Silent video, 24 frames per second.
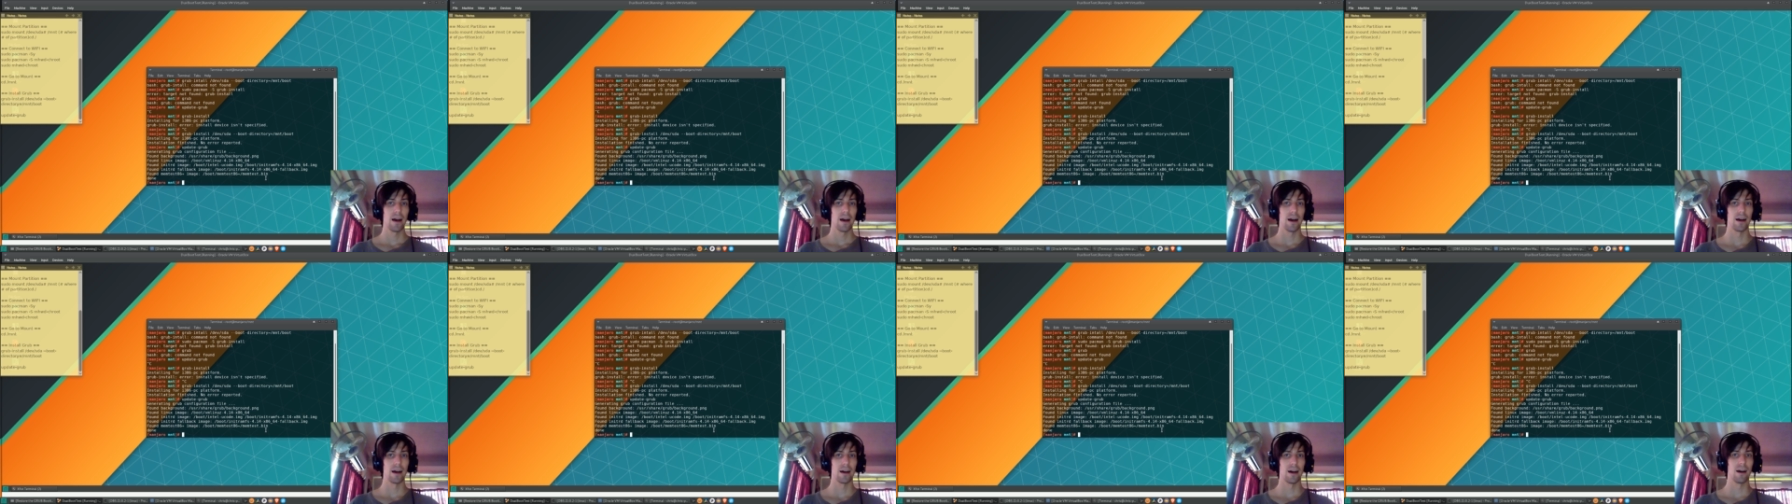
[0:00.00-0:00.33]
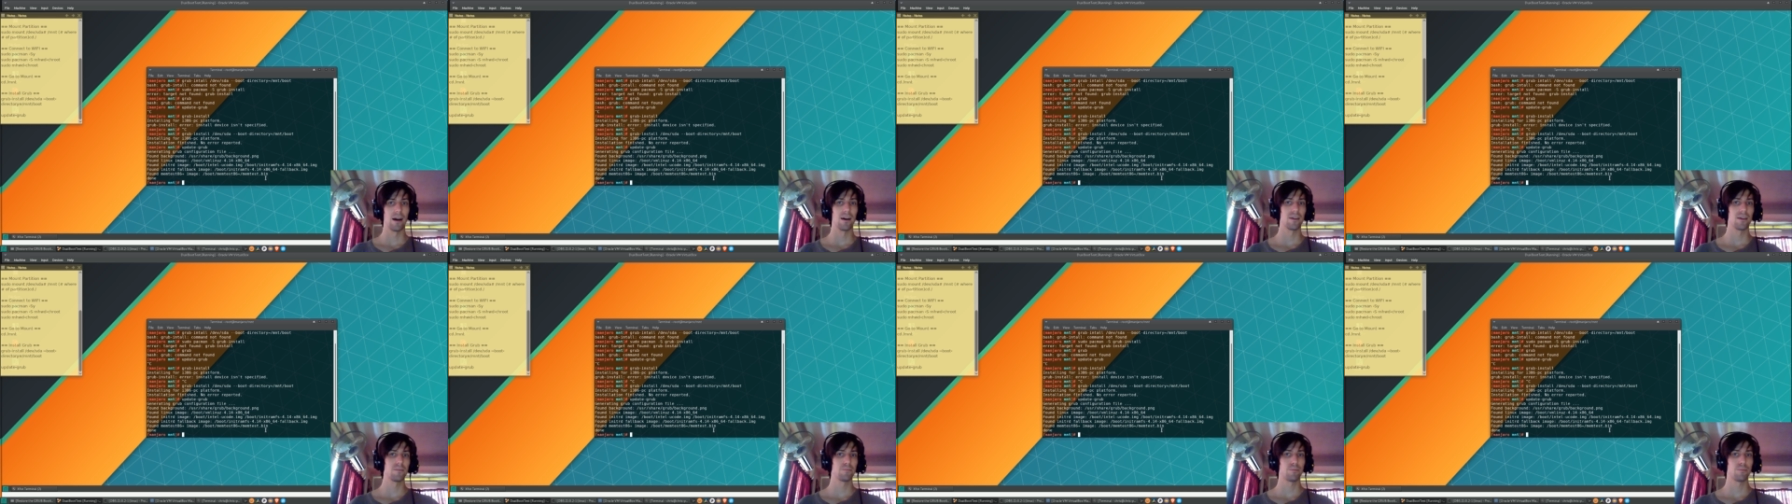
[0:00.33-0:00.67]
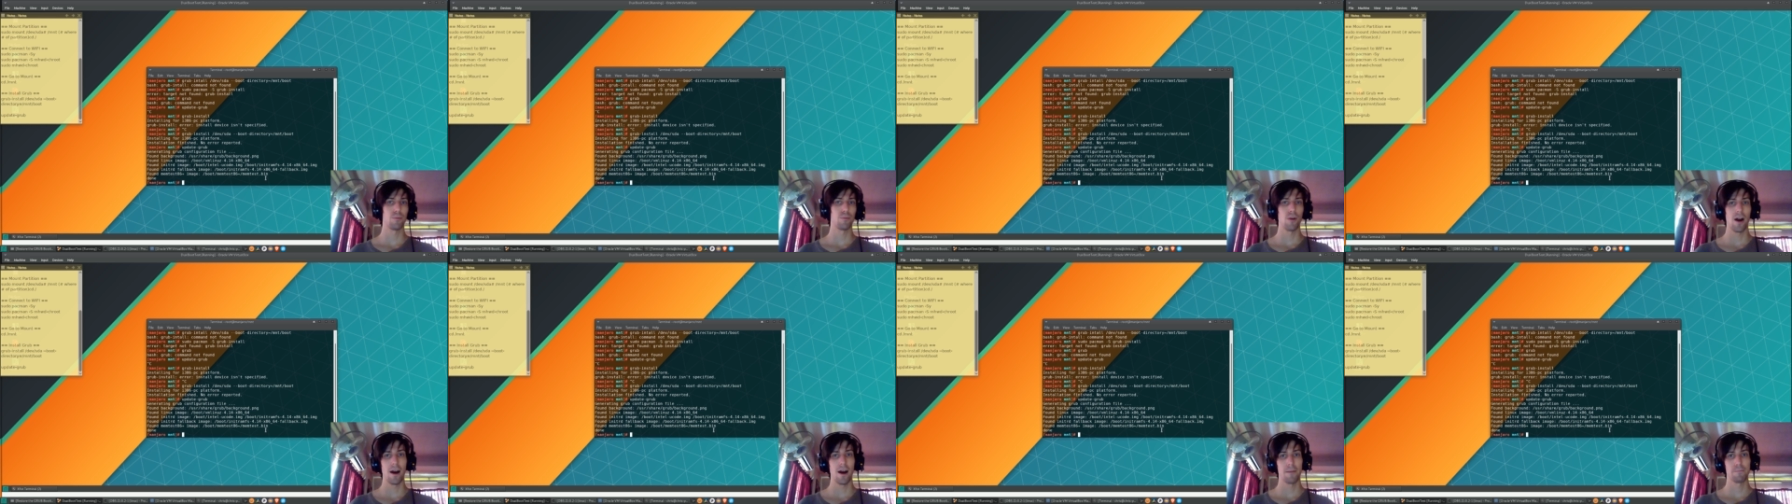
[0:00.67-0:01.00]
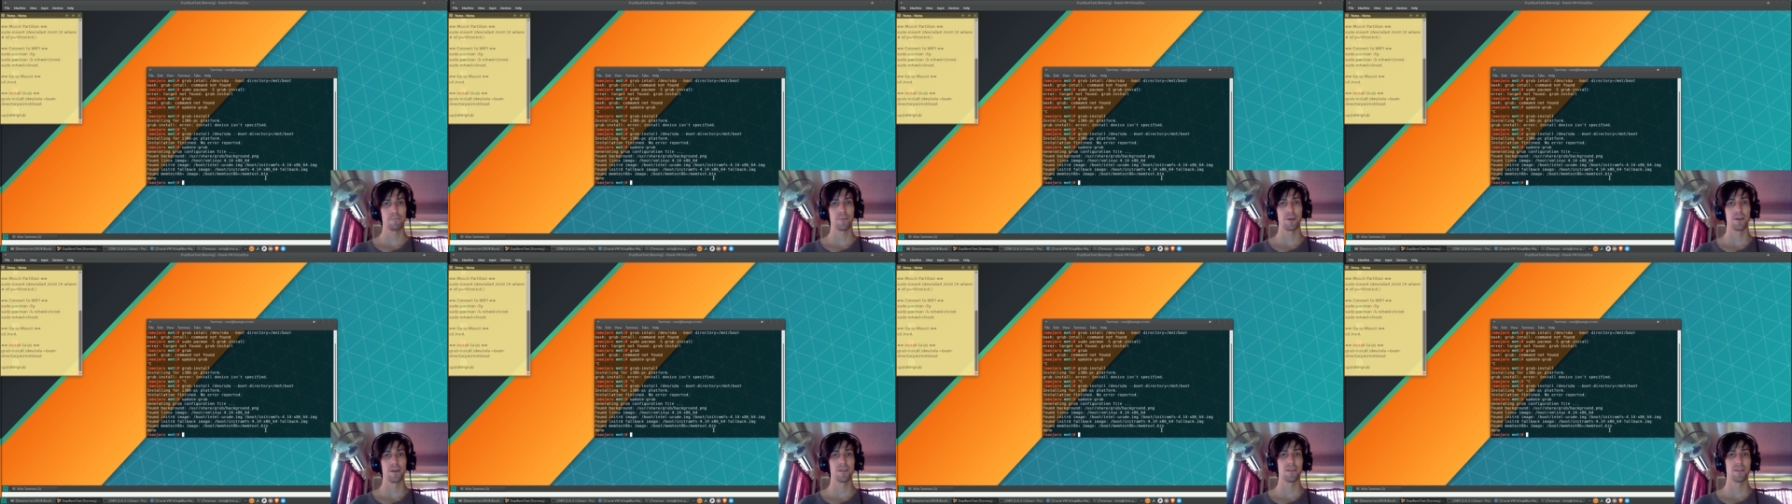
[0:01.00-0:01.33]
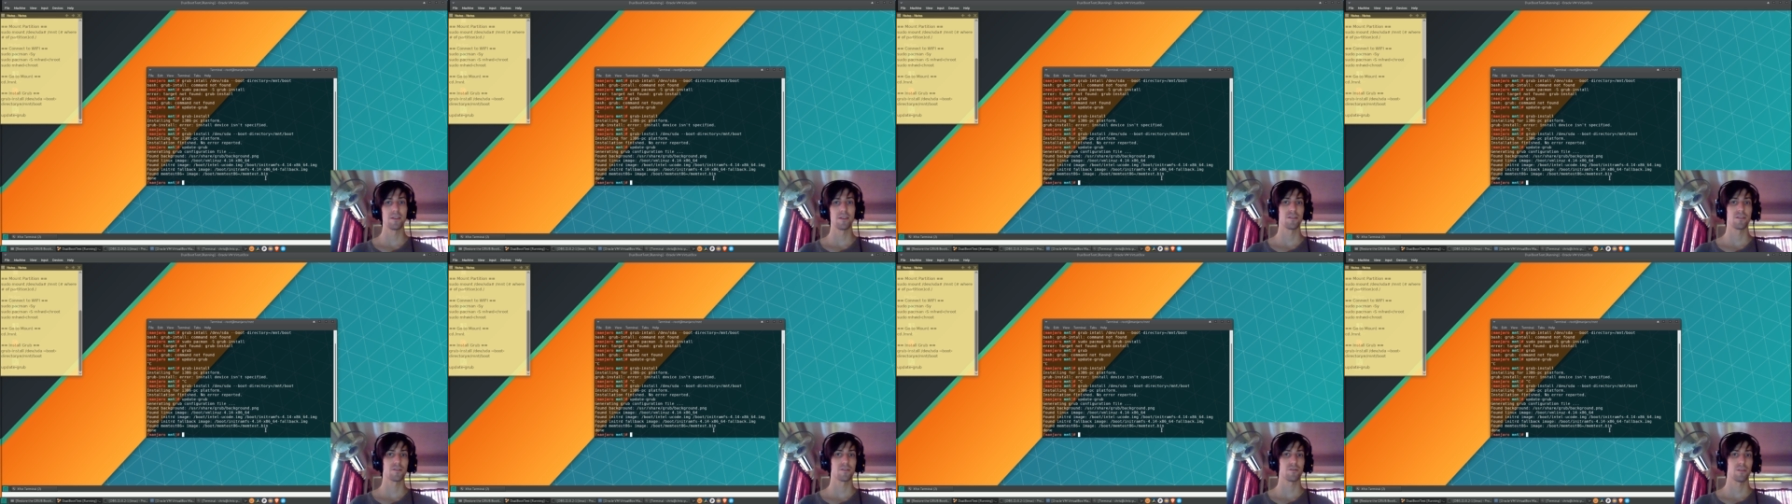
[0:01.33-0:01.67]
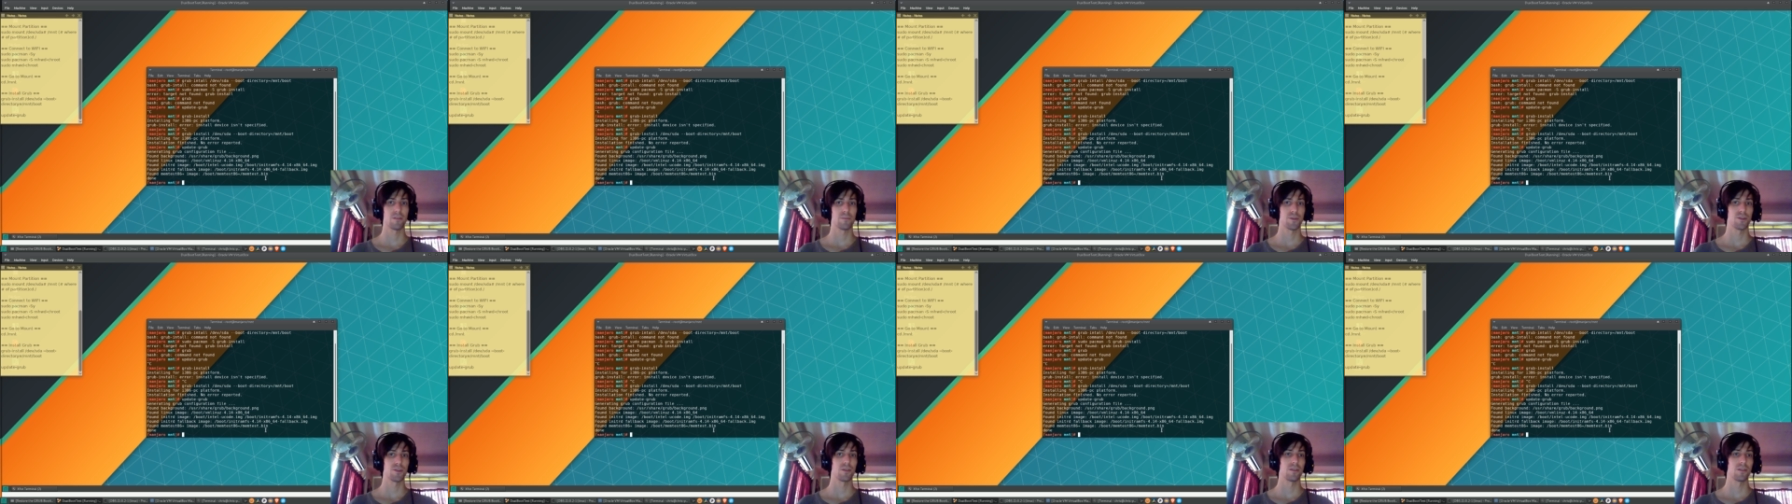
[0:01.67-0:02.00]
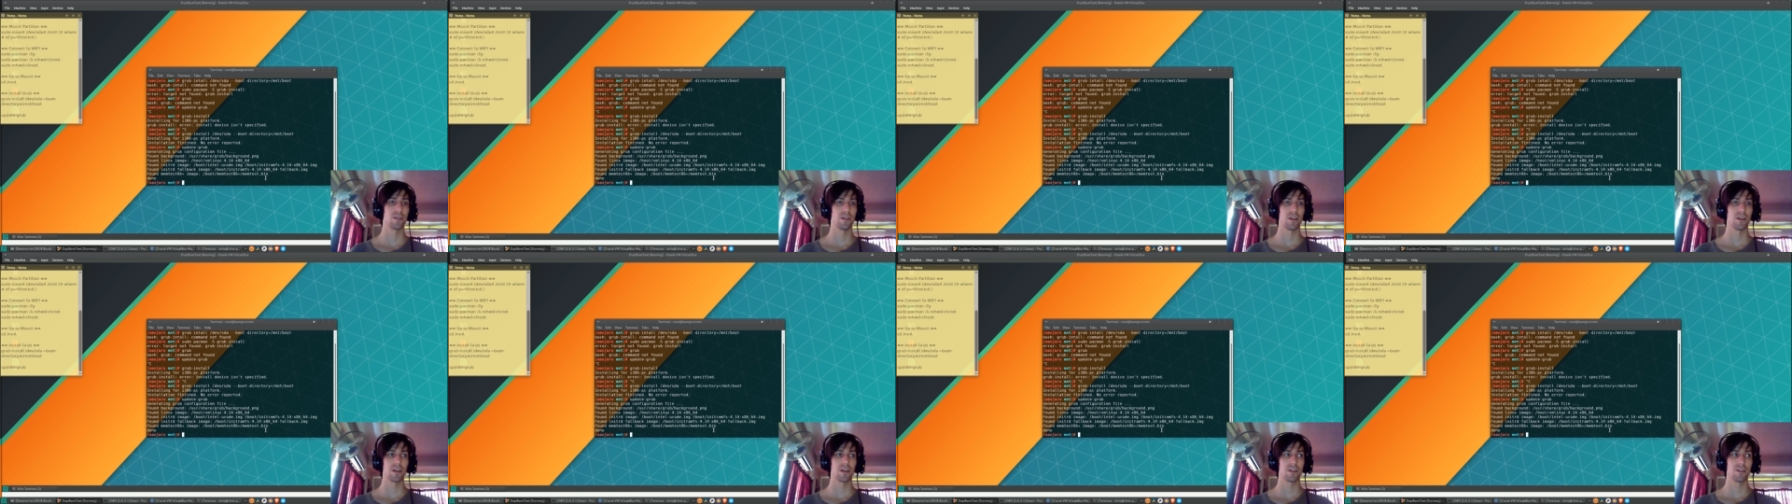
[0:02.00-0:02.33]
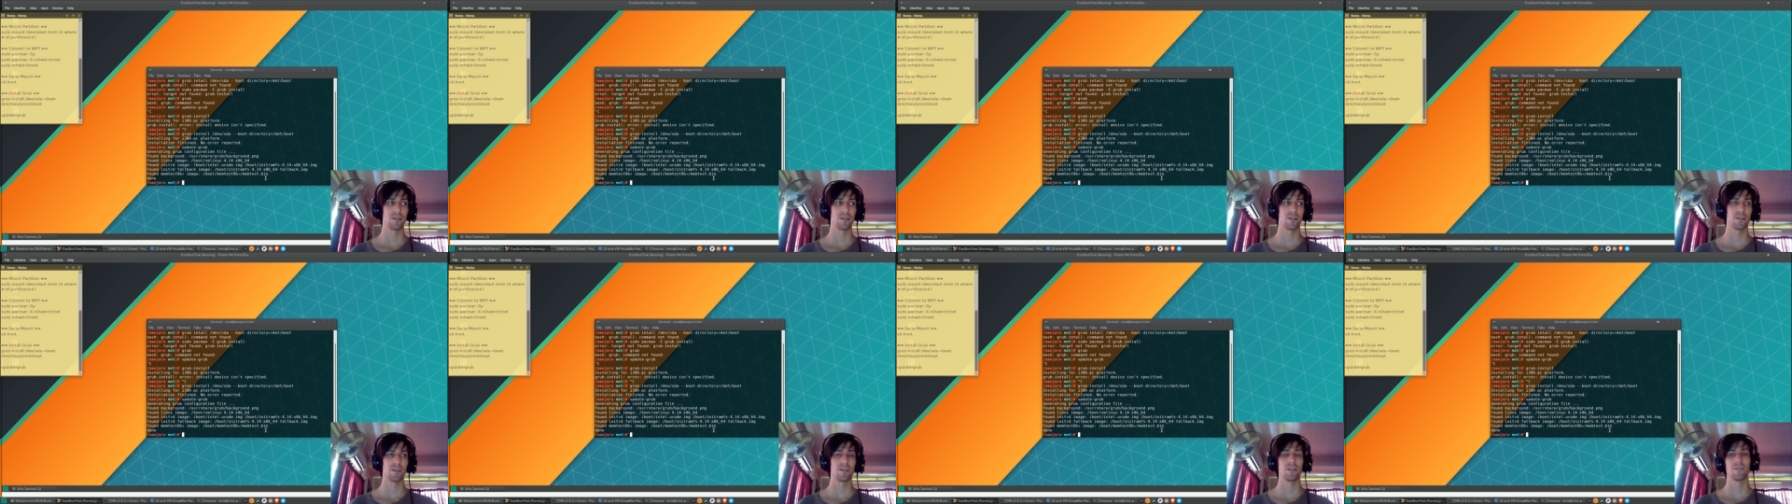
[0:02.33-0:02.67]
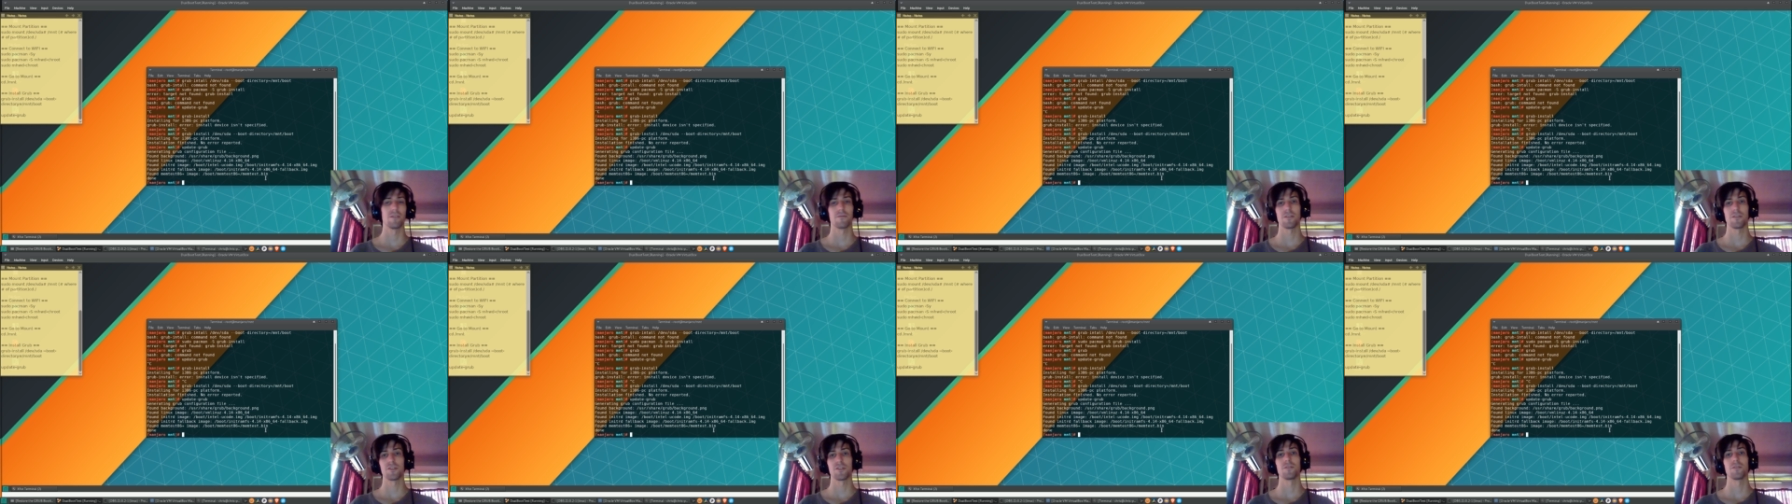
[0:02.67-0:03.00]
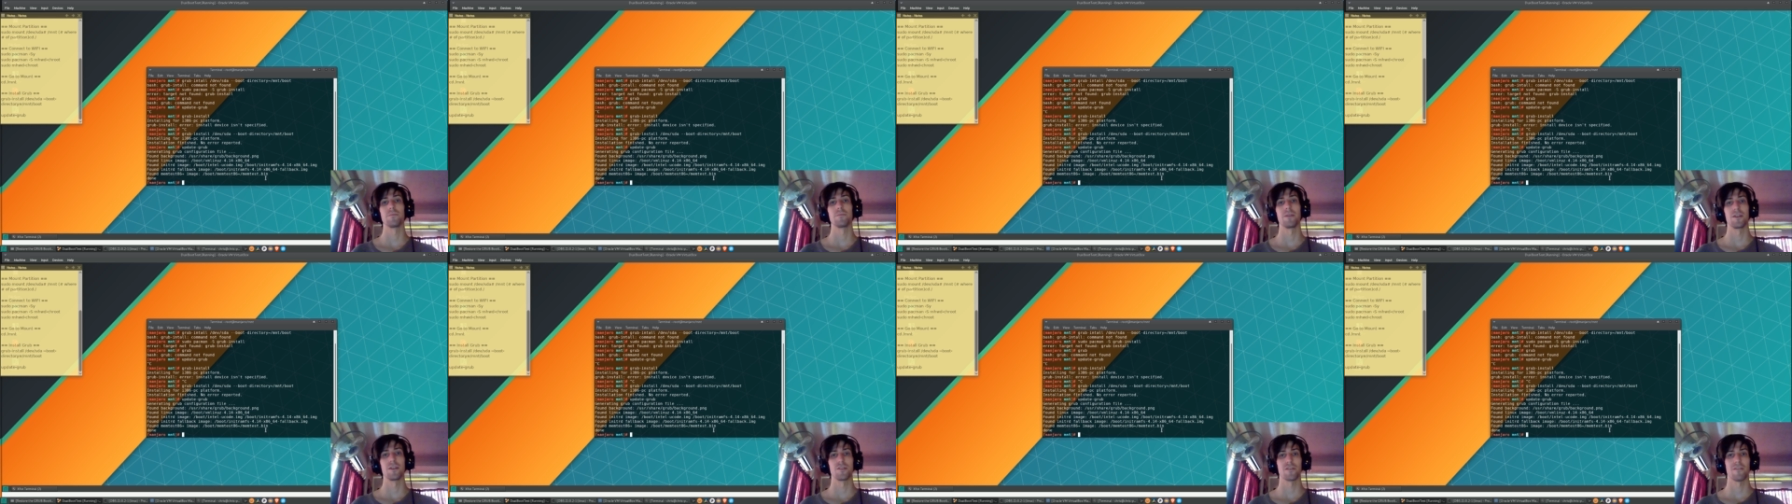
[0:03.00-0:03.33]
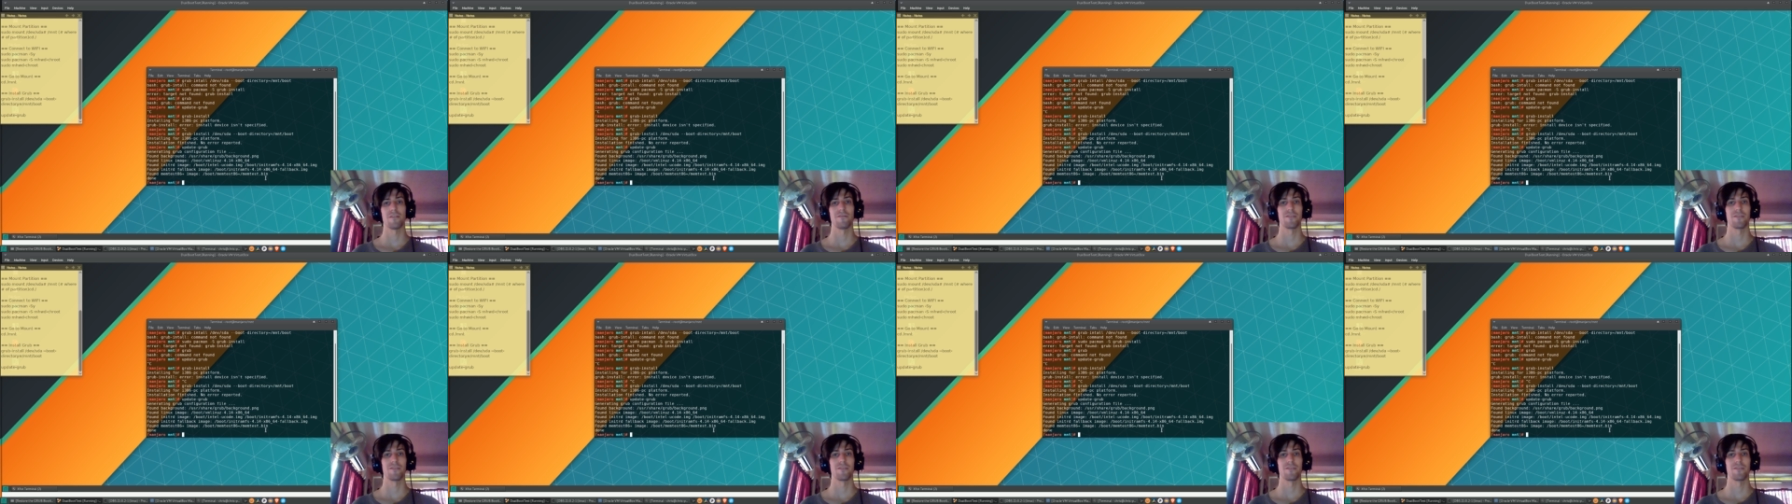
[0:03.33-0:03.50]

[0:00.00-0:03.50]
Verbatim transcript: uh, I'll pop in the description the link to the official Manjaro